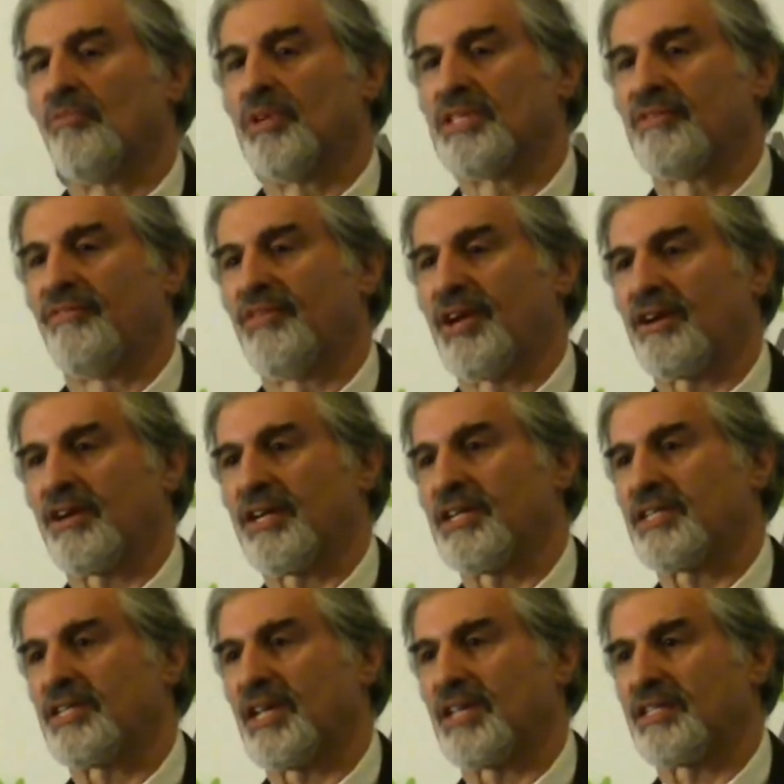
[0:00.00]
was very
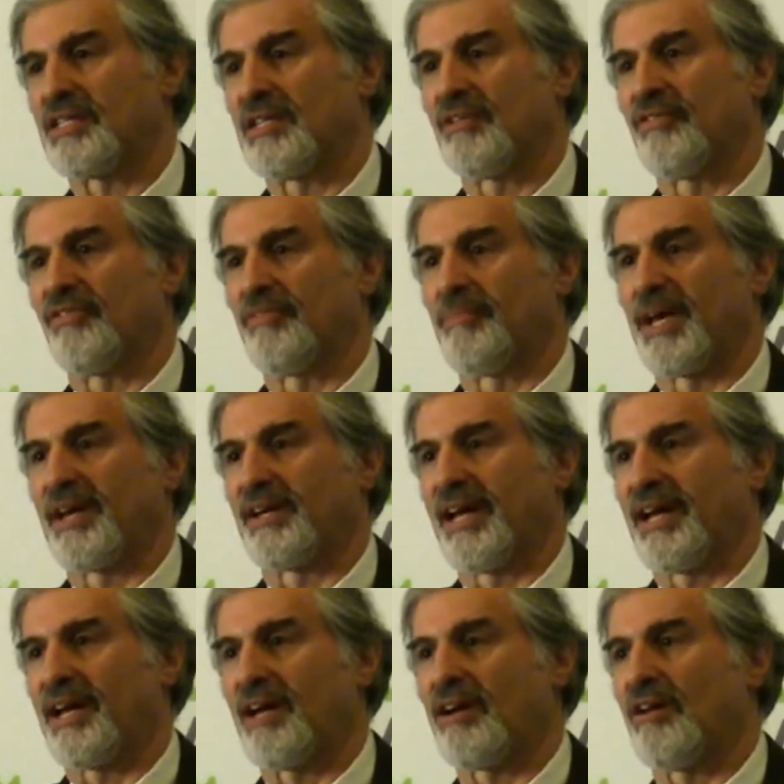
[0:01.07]
sensitive about
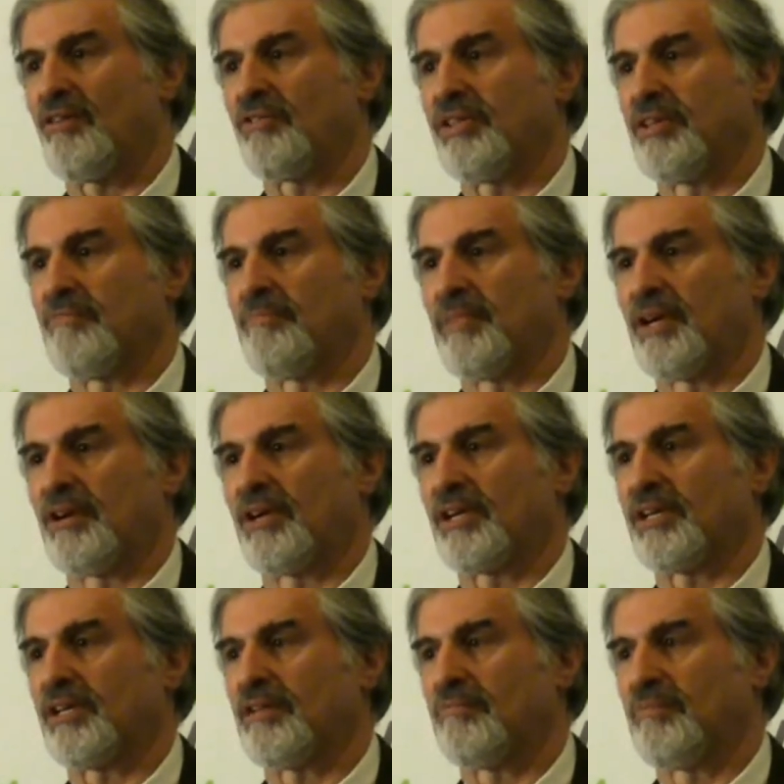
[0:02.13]
how the
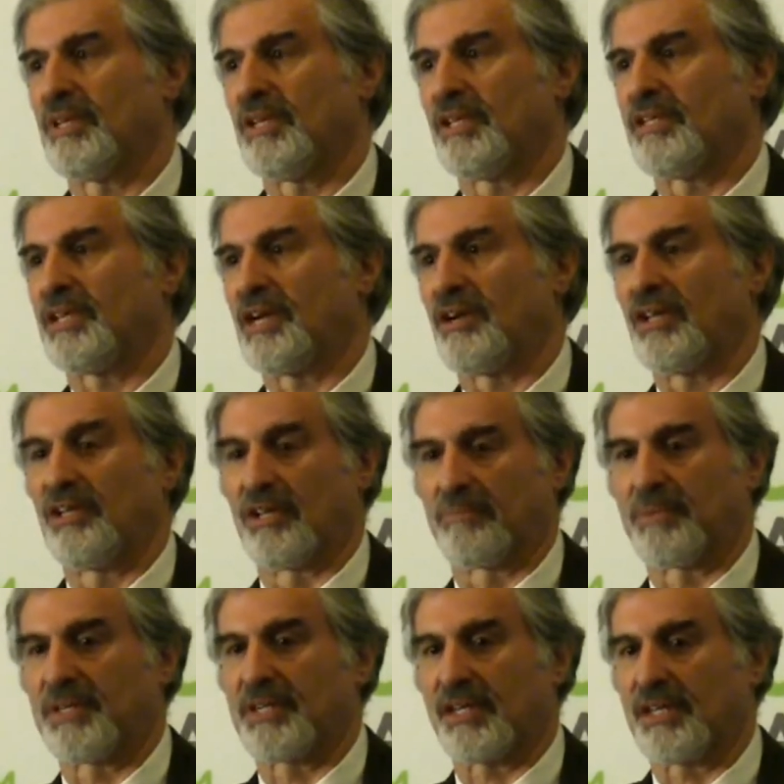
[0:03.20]
American military
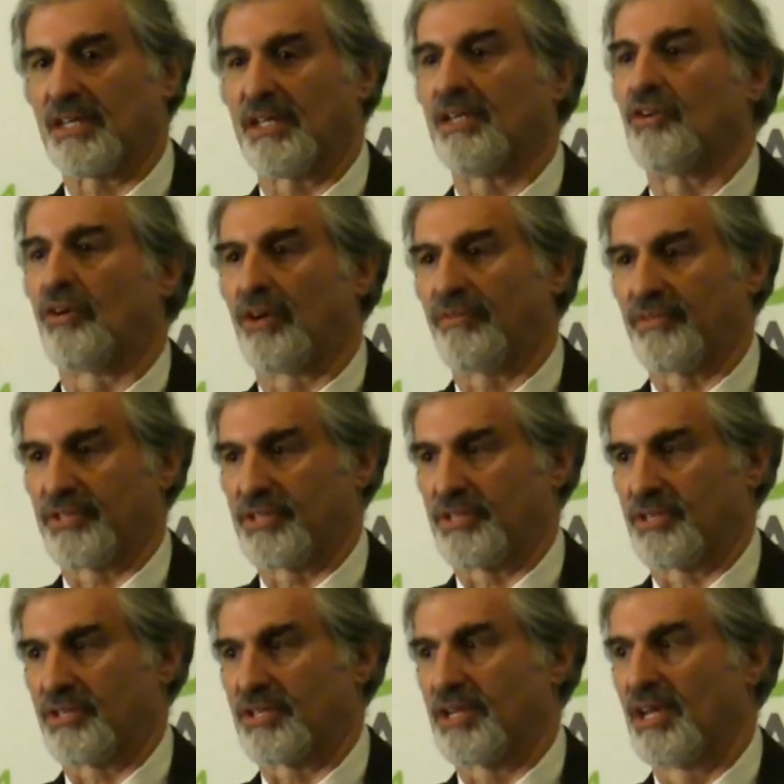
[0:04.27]
looked, particularly
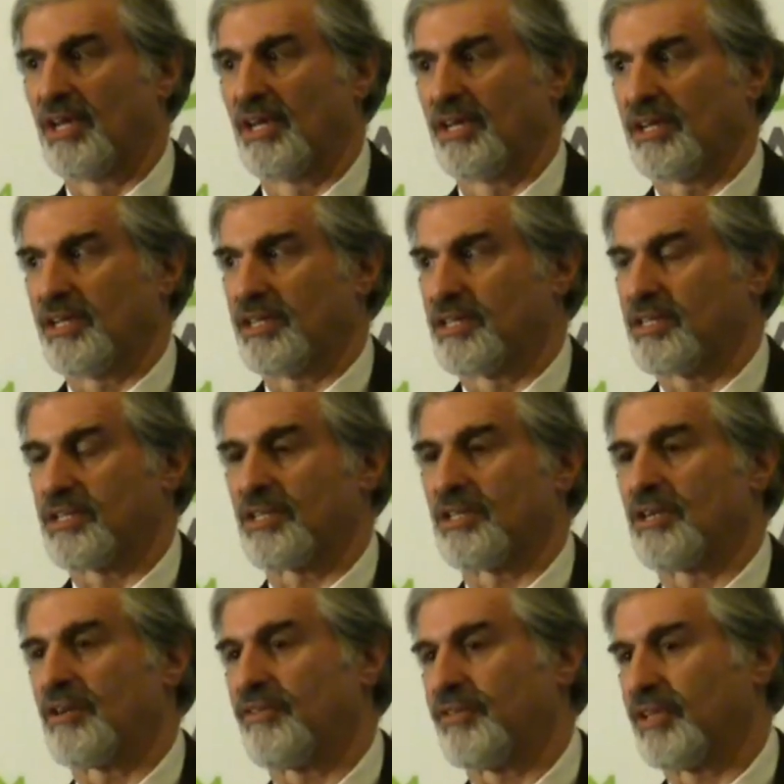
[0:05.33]
officers. He had
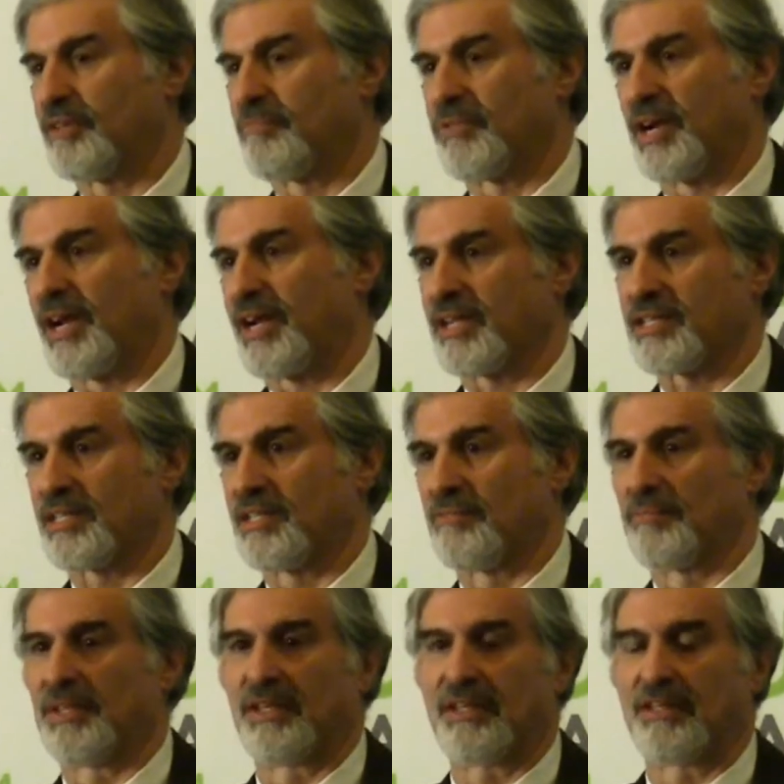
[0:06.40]
served in Braddock's in
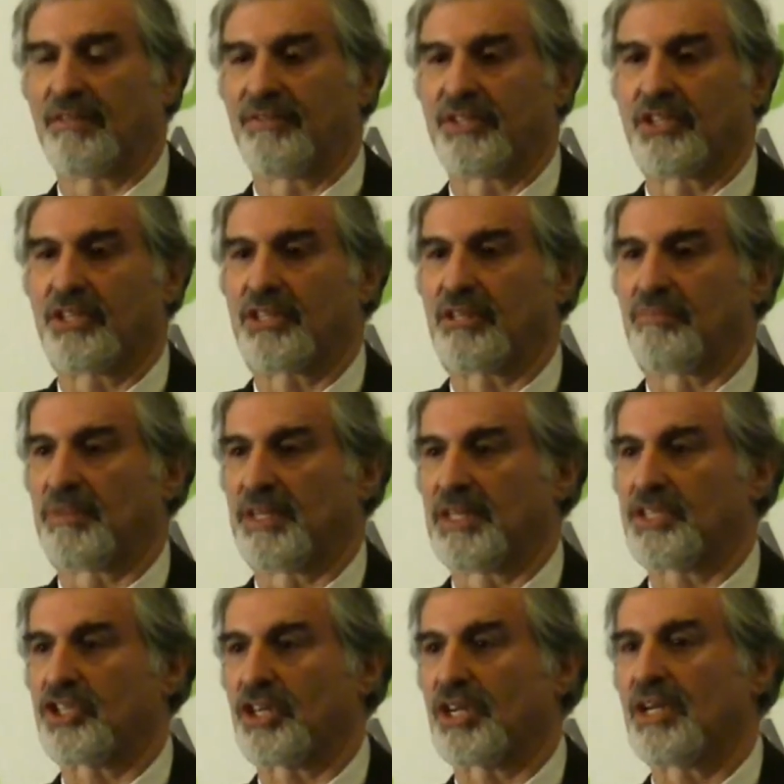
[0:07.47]
the, the Virginia
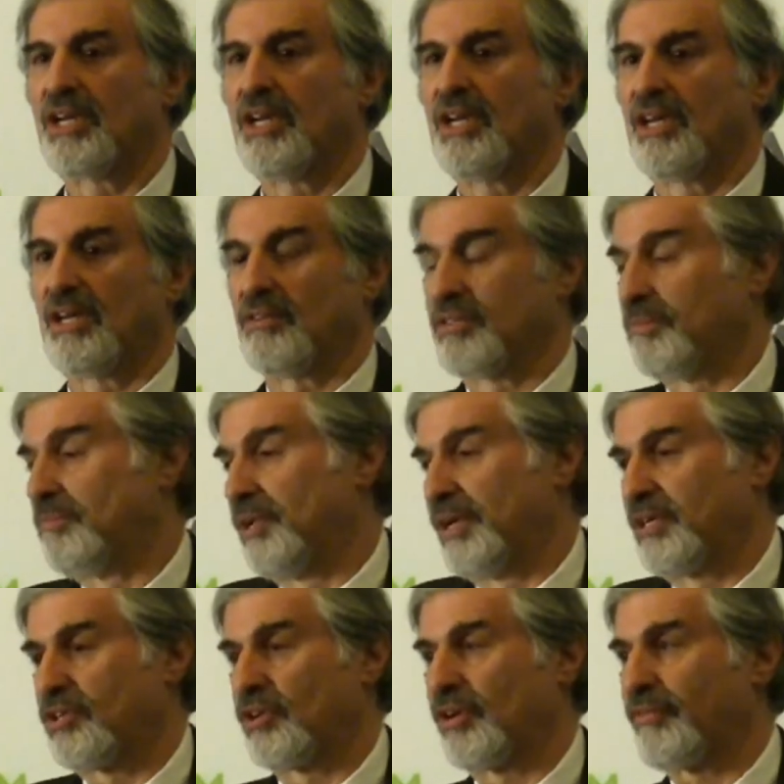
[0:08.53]
militia as a
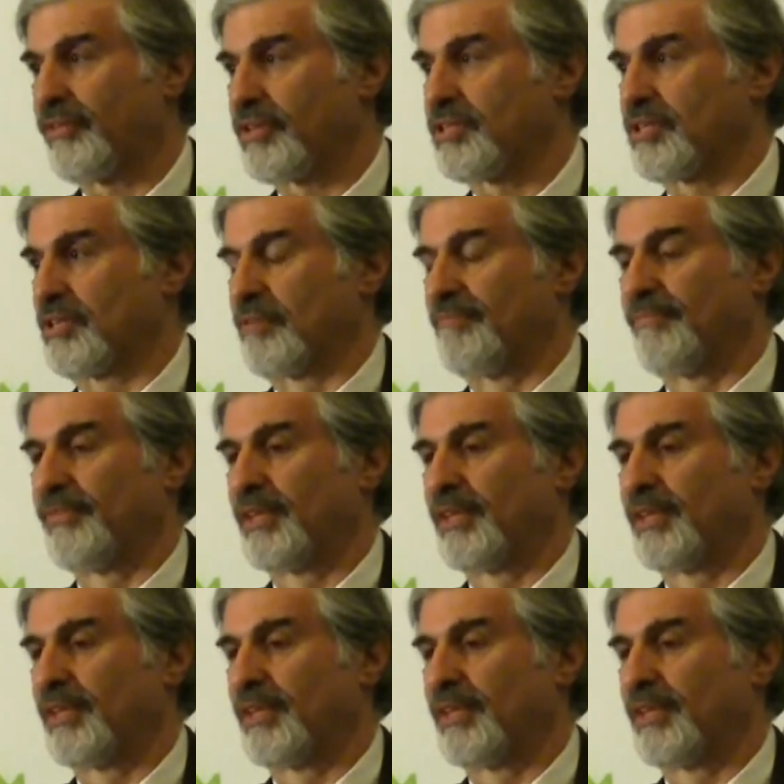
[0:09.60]
British officer.